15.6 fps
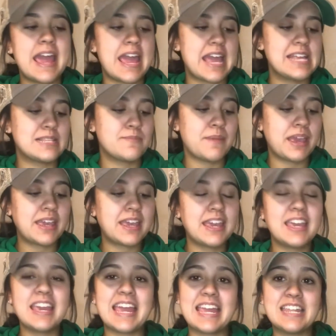is
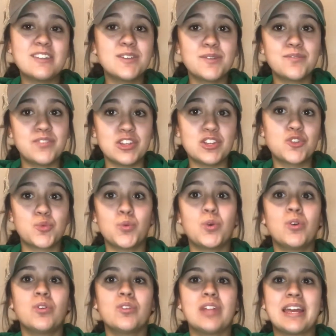making
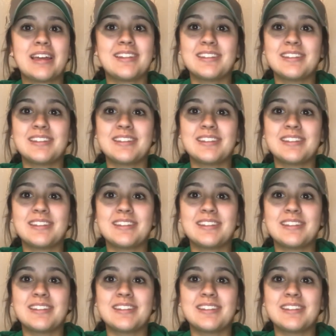individual like